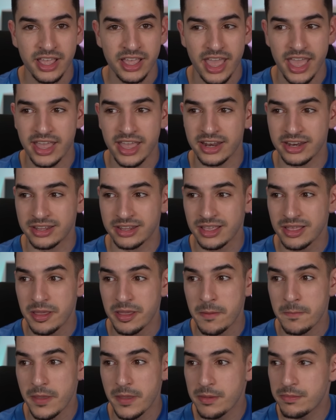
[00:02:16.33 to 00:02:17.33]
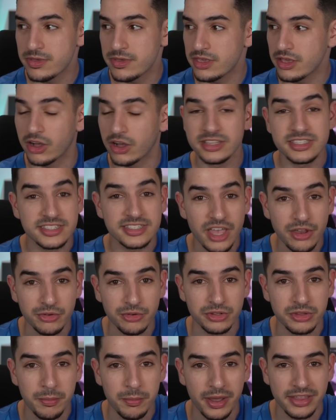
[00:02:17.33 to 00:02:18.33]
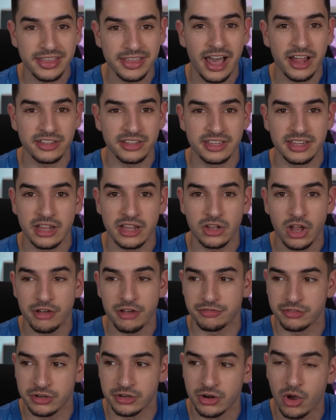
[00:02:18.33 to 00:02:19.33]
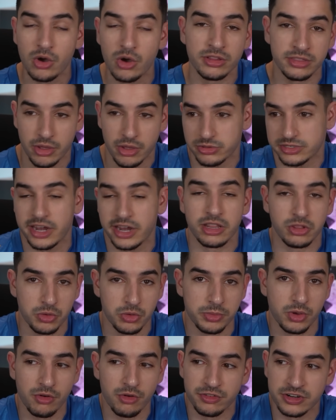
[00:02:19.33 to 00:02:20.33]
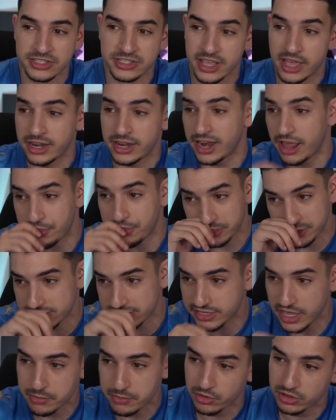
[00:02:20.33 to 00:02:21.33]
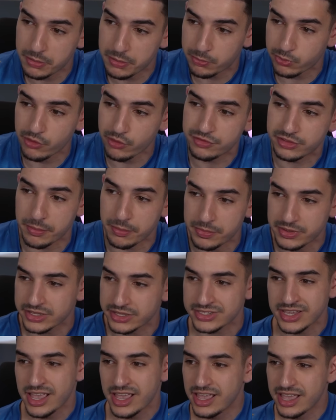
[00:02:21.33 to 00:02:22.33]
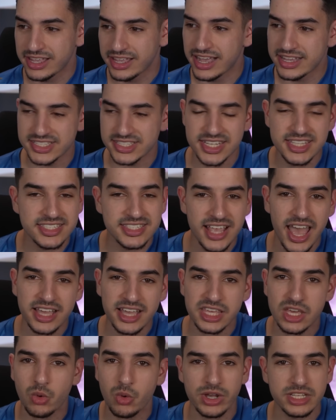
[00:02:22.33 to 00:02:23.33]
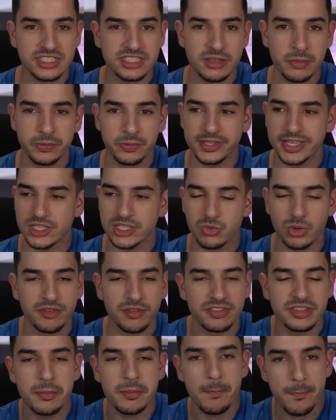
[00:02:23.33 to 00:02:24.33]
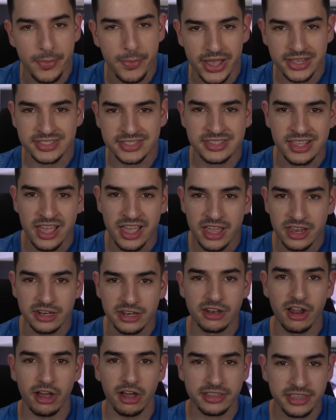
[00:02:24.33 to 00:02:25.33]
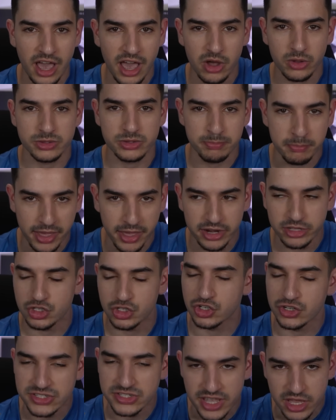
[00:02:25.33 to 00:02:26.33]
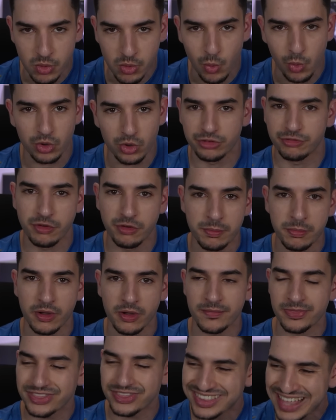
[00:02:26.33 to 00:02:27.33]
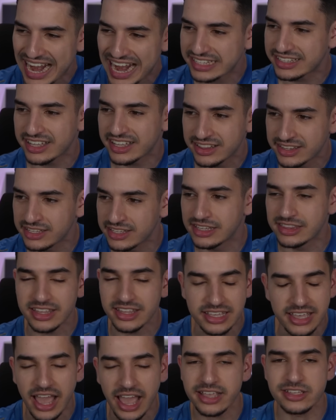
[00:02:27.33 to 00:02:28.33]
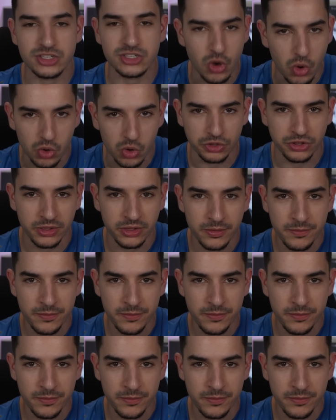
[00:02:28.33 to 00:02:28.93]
And maybe unsettled by the Al Hilal offer that was kind of looming over his head. And I think this game really proved it because, guys, Inzaghi, quite simply, is one of the best knockout managers in world football. Tactically, the guy is gold.